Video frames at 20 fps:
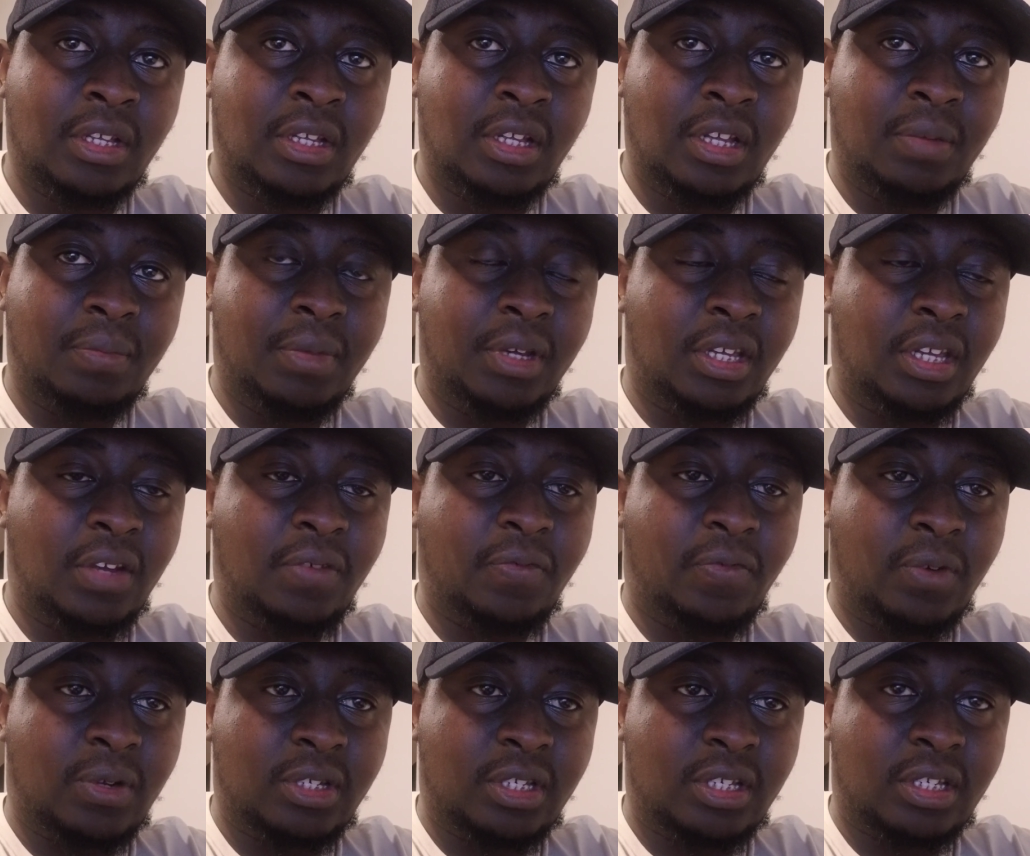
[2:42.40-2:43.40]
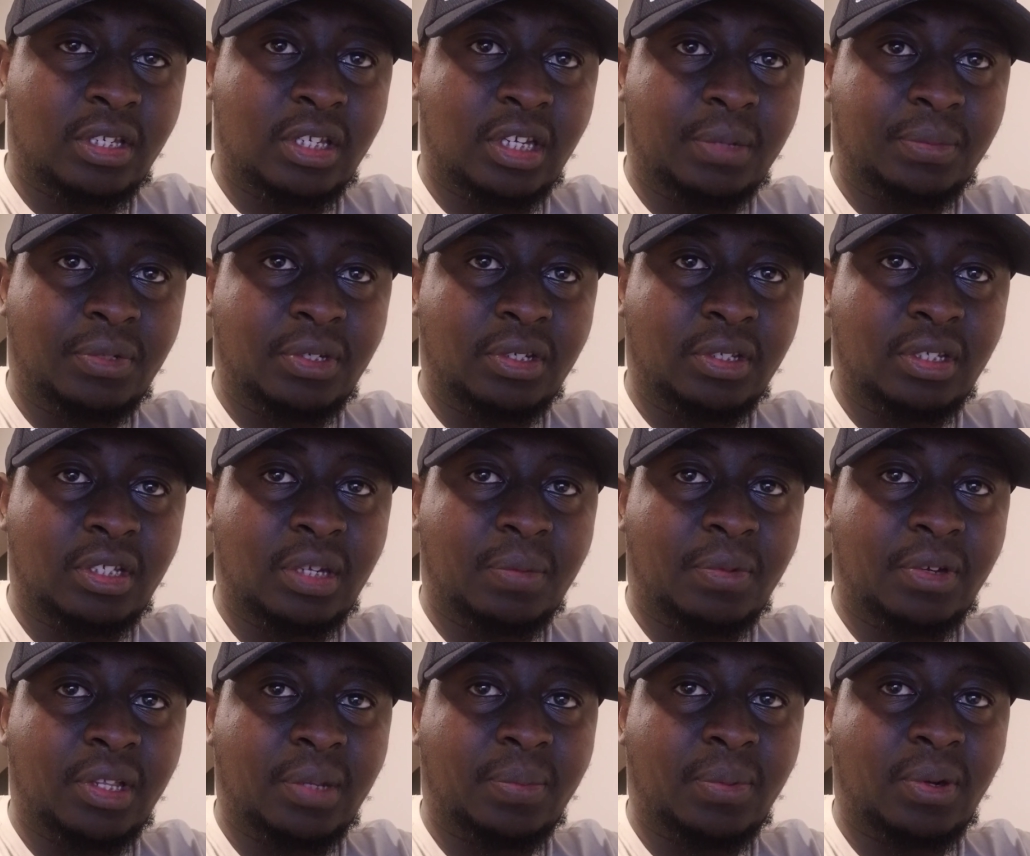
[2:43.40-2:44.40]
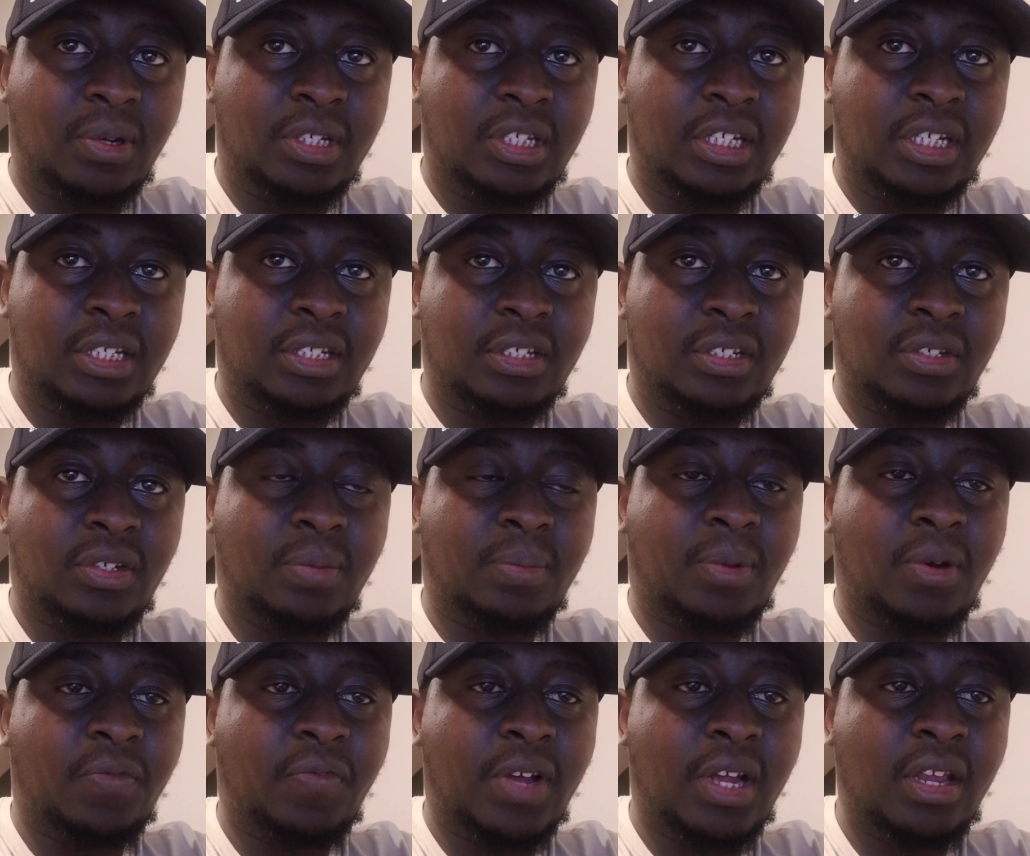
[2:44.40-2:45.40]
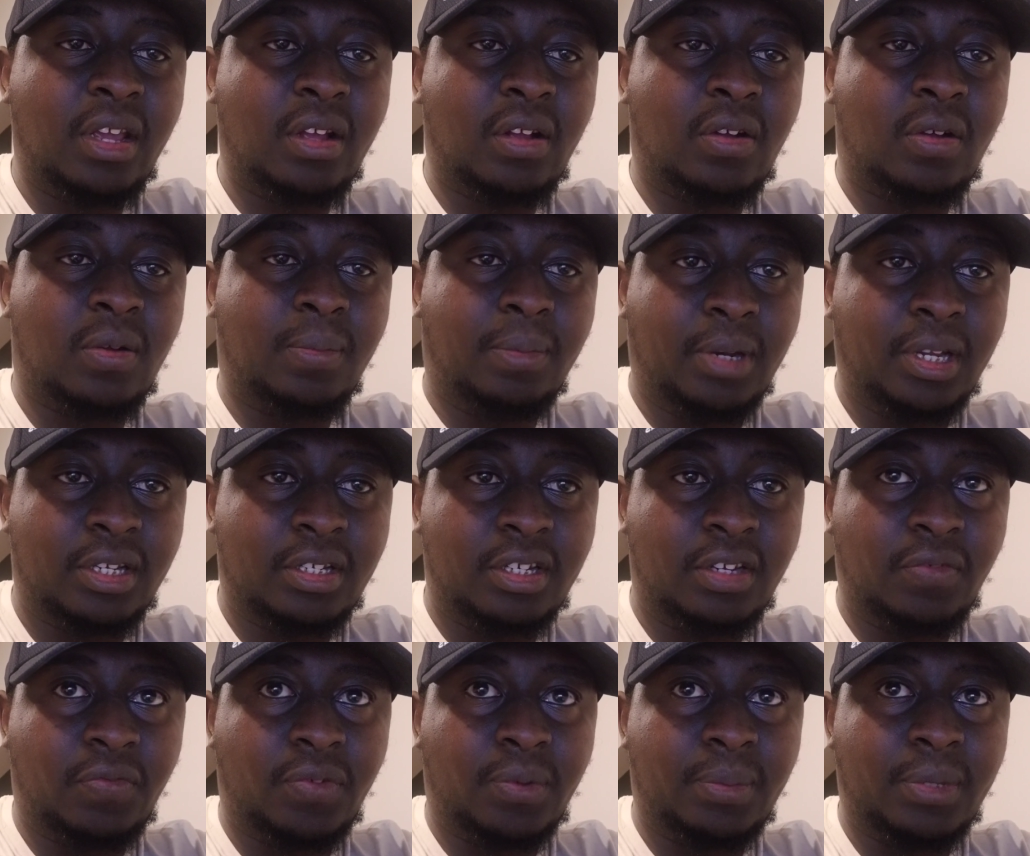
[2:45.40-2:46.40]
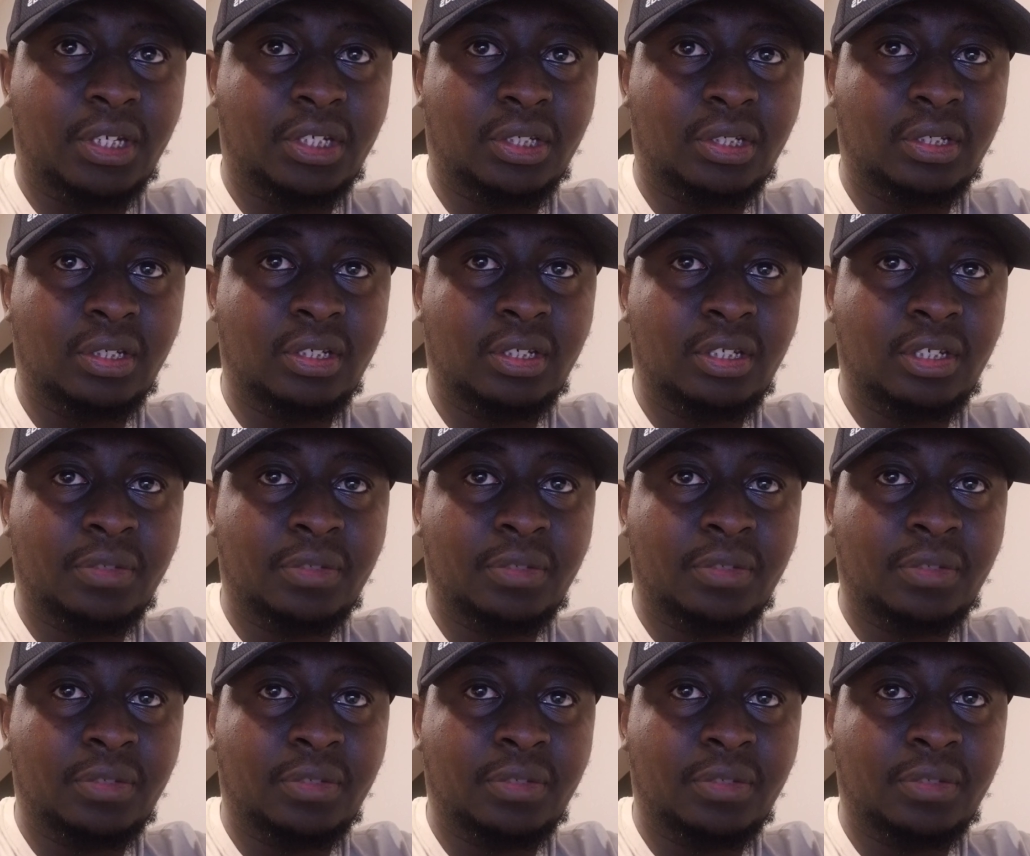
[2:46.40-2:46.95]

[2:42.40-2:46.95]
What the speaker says: making false assumptions about the project, not providing complete information,